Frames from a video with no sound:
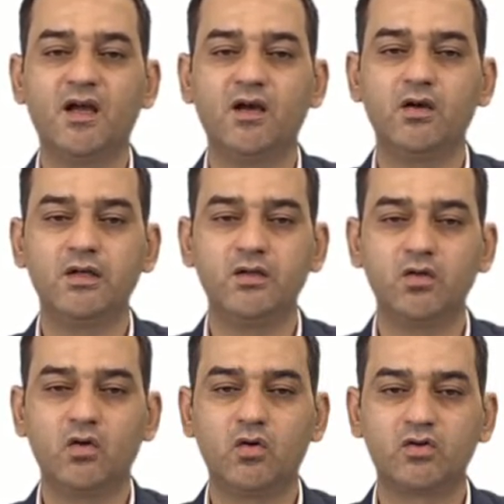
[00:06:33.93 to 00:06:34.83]
in
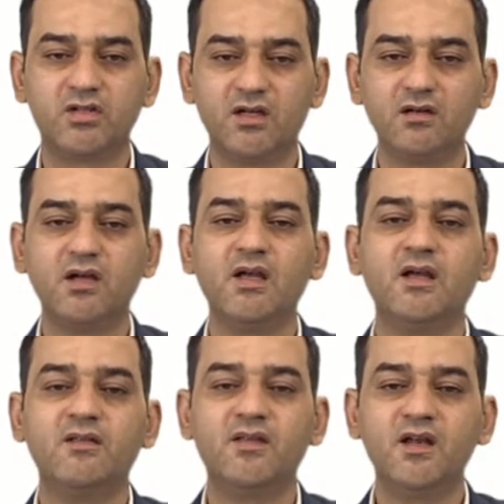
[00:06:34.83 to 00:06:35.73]
order,
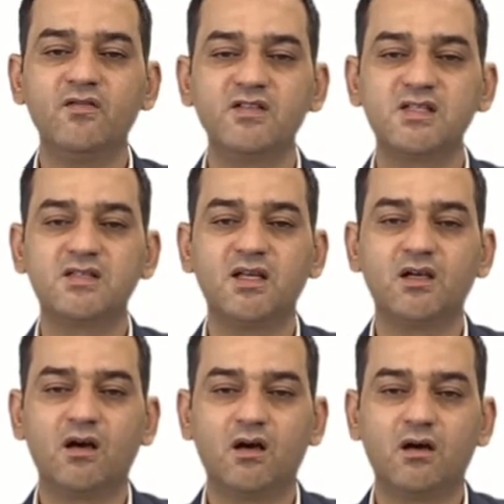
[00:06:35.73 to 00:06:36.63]
then
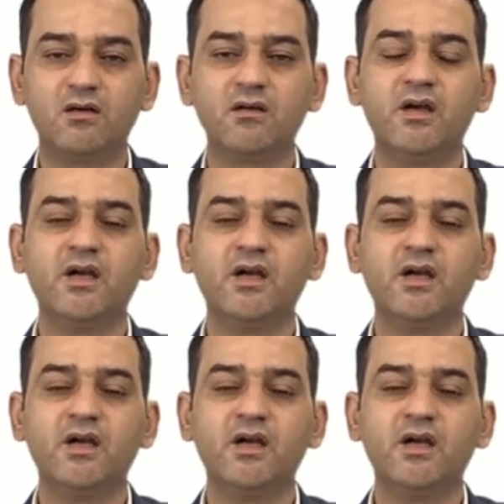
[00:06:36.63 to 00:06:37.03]
visiting R.